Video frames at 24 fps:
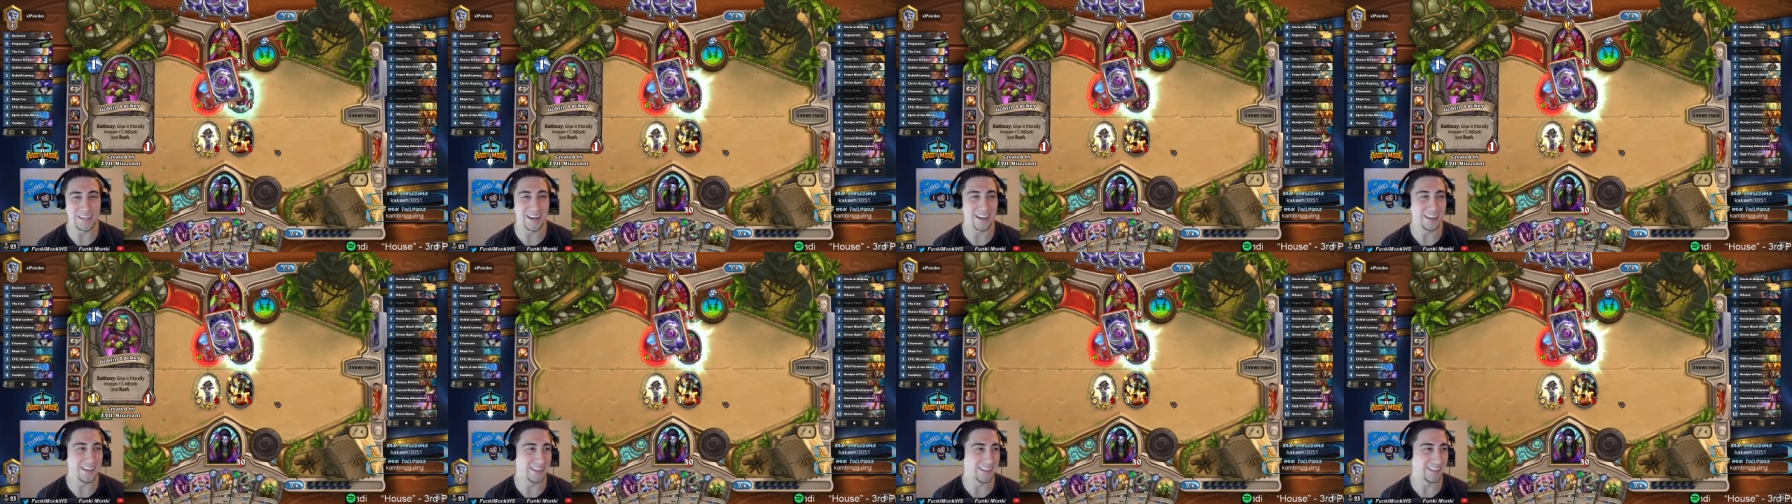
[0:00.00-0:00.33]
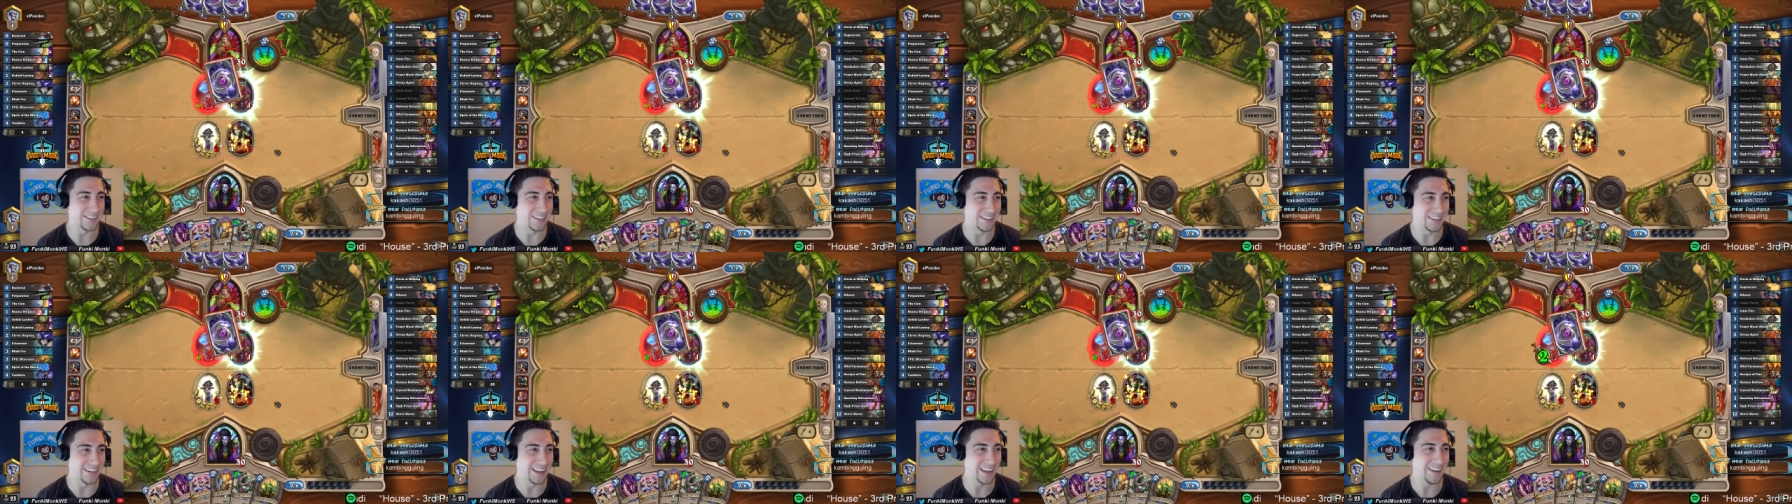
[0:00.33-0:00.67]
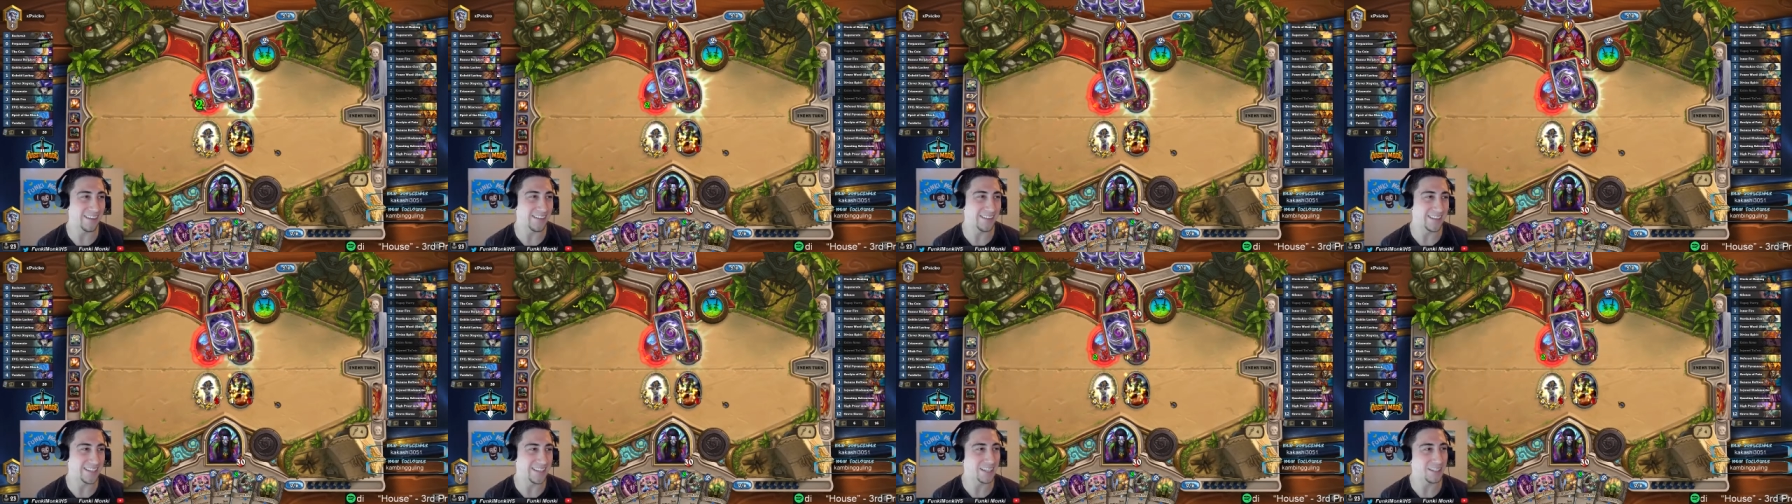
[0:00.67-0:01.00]
How you doing?
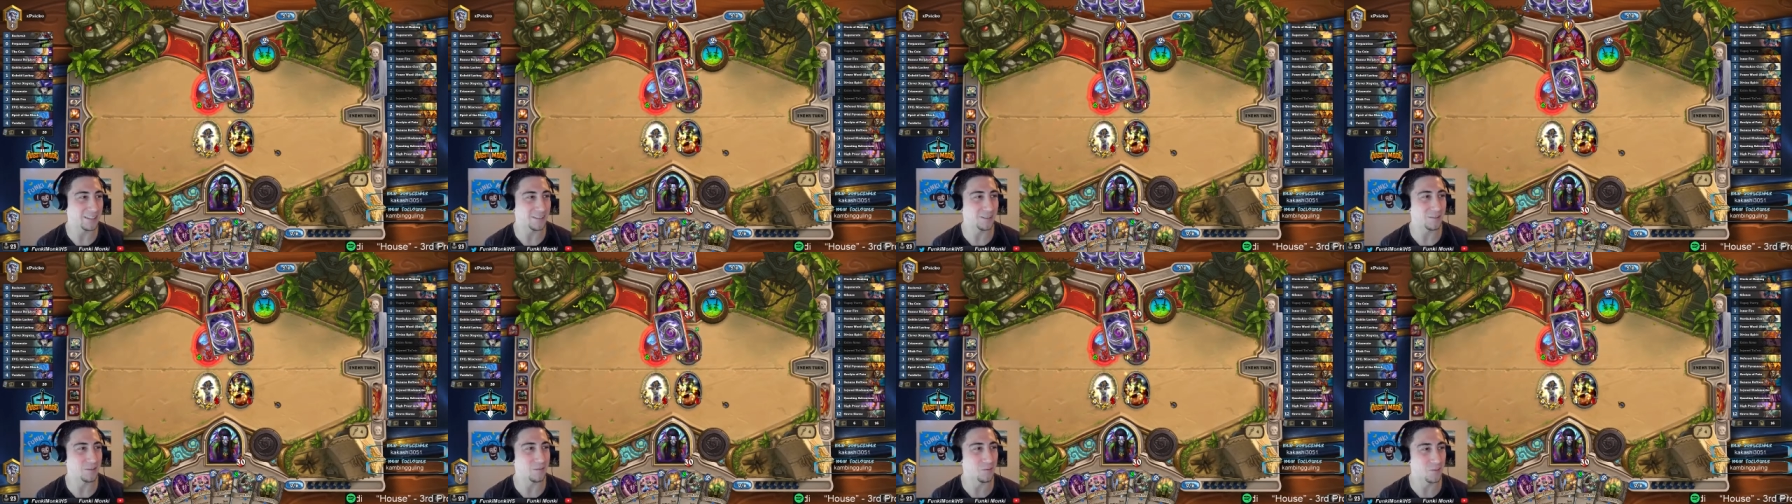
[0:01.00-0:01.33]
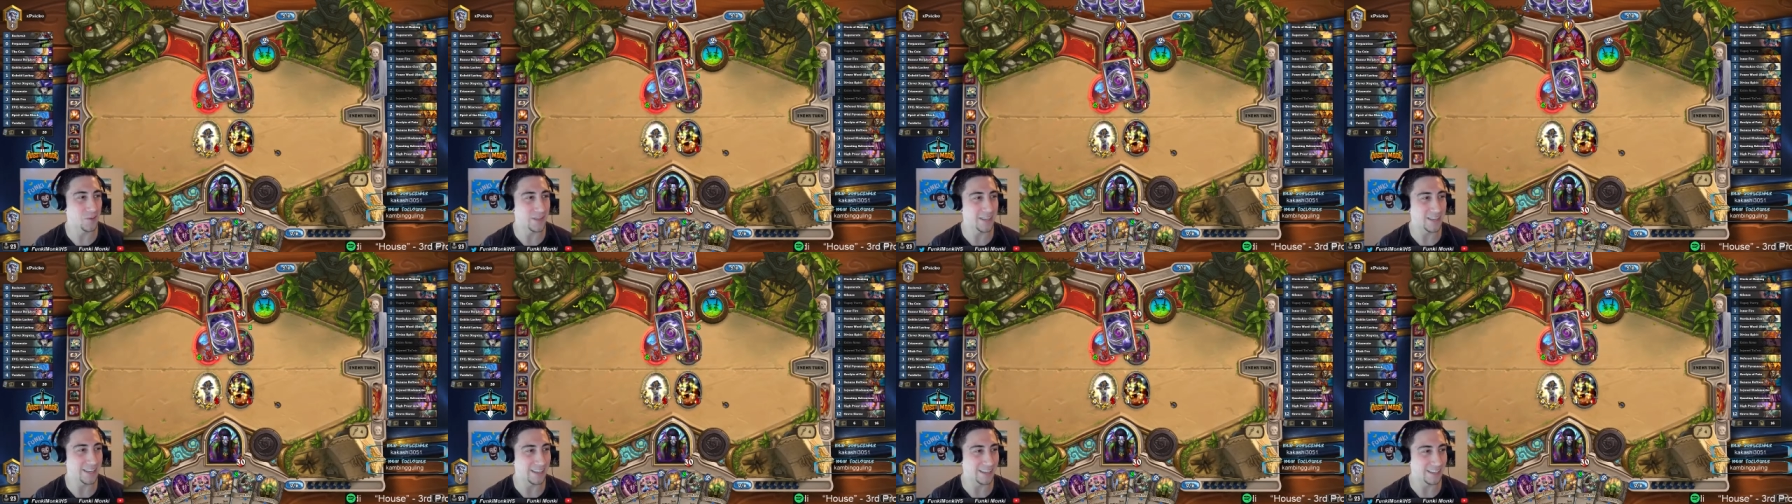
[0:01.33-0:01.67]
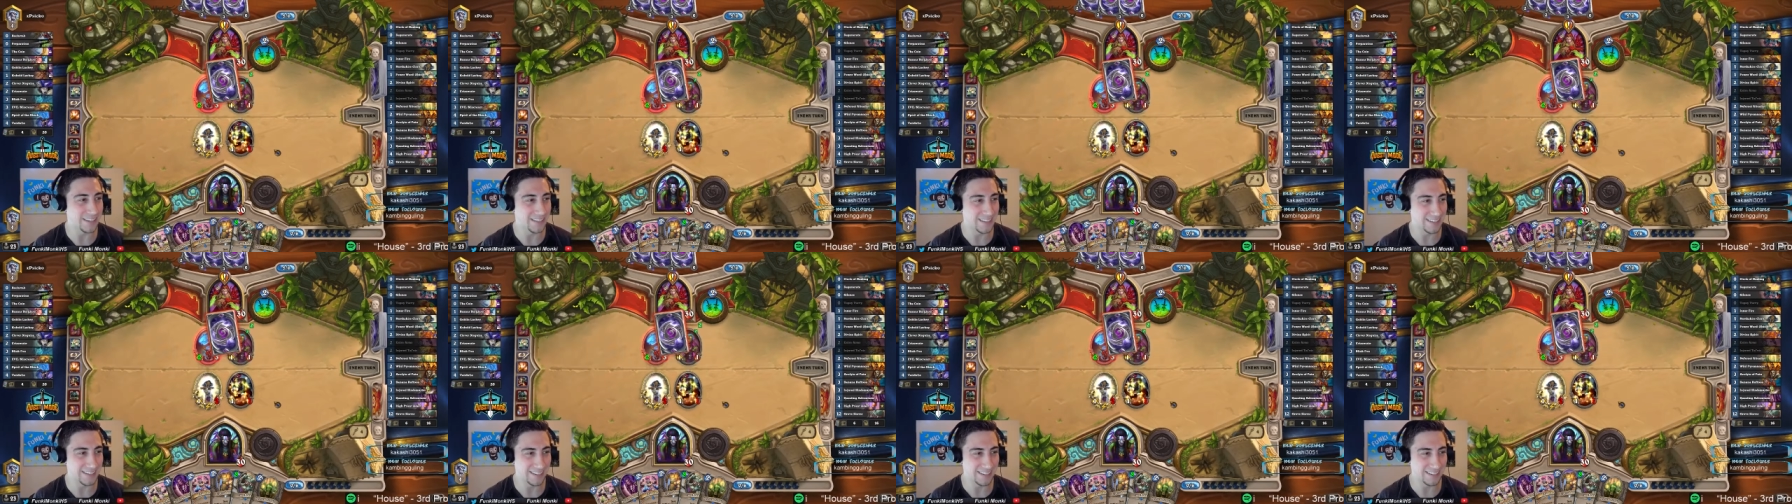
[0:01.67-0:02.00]
How was your
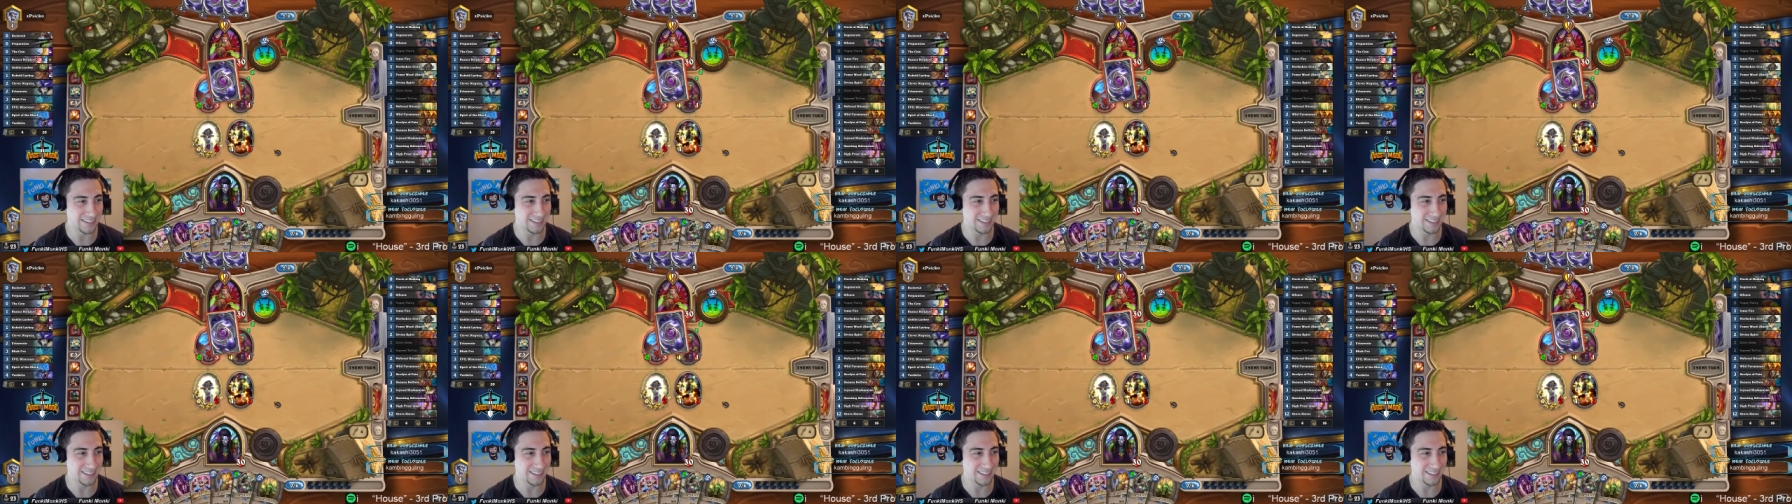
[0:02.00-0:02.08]
weekend?